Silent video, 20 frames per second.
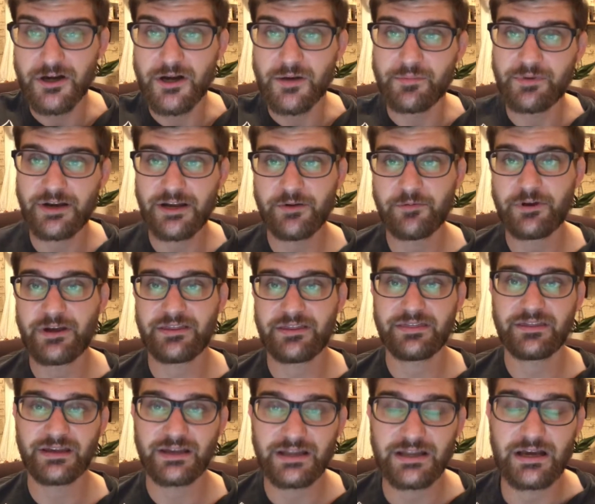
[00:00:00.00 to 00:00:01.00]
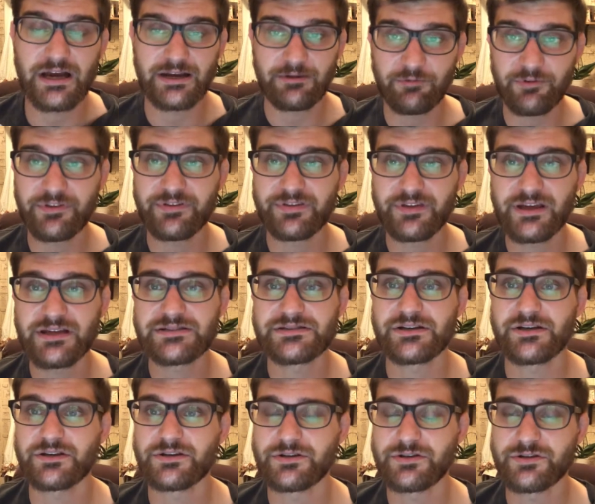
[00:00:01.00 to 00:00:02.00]
But anyway, I really think it's
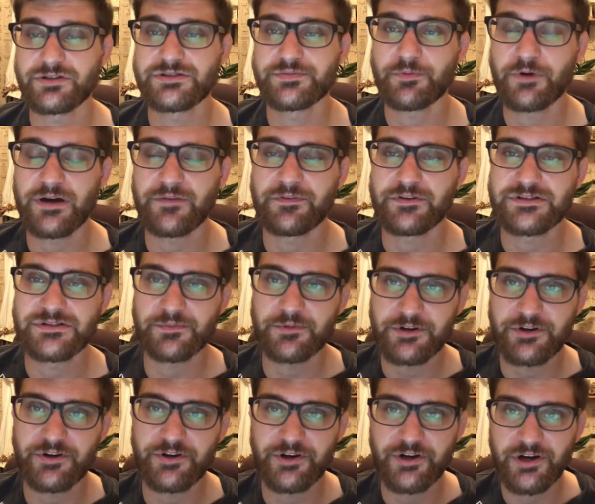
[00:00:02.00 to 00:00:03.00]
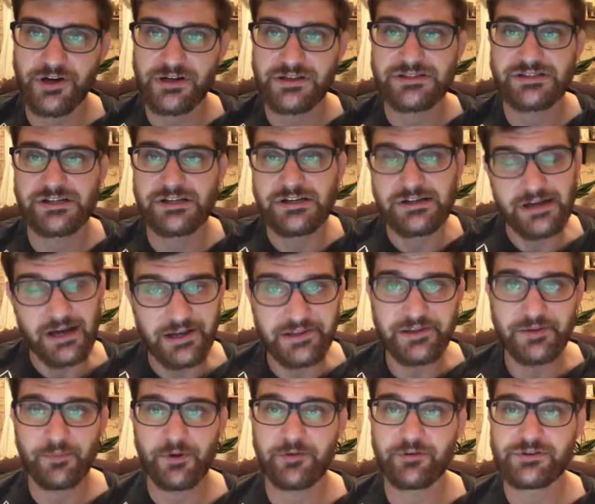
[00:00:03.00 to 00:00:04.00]
a good spot for some underdogs. I
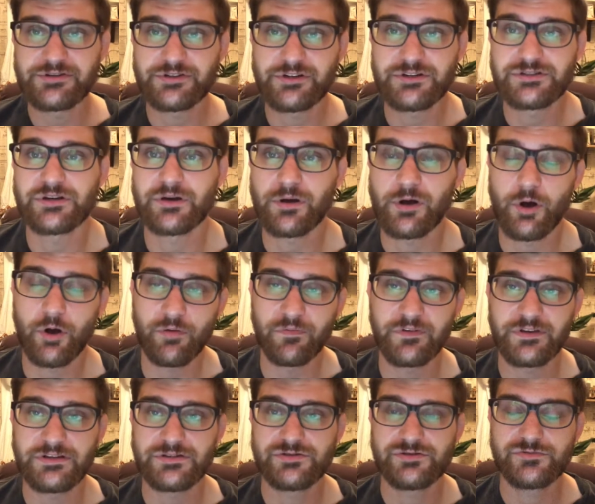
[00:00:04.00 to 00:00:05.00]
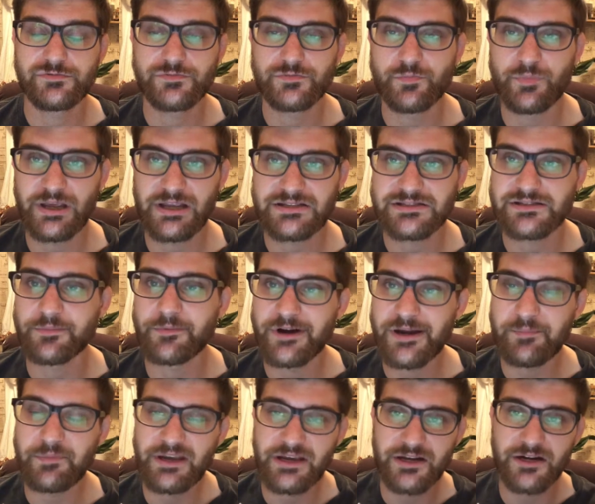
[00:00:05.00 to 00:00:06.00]
did my research, hopefully making some money
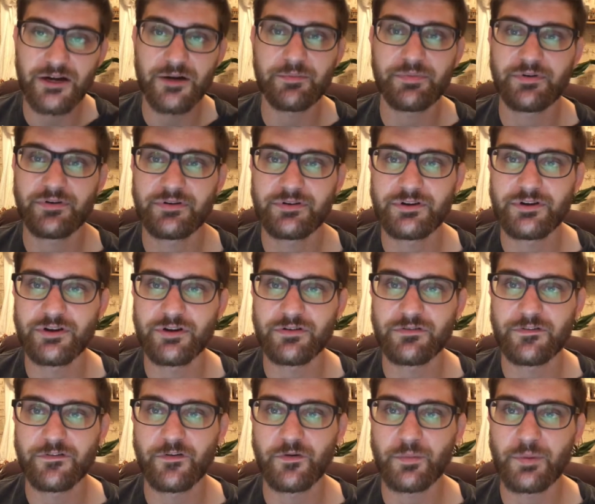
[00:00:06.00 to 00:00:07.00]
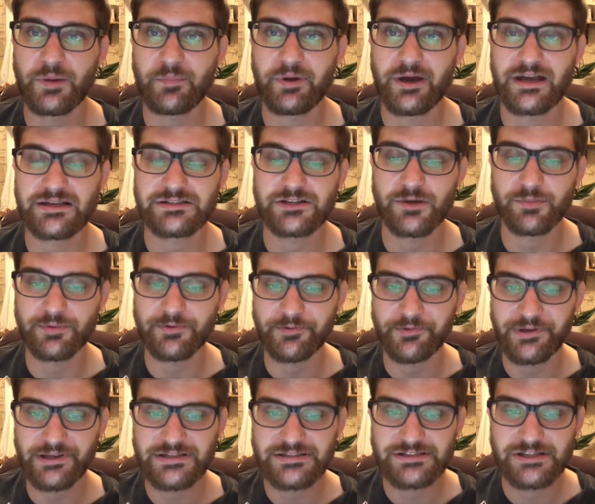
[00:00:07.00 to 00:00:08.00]
making up, for my past couple
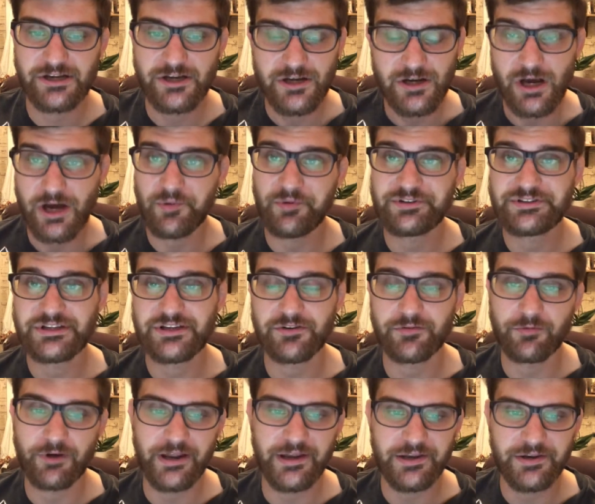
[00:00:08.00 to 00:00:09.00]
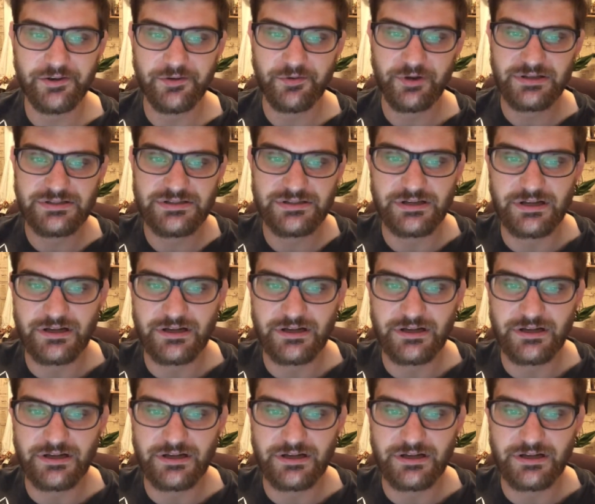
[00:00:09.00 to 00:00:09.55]
weeks. Let's get right into it.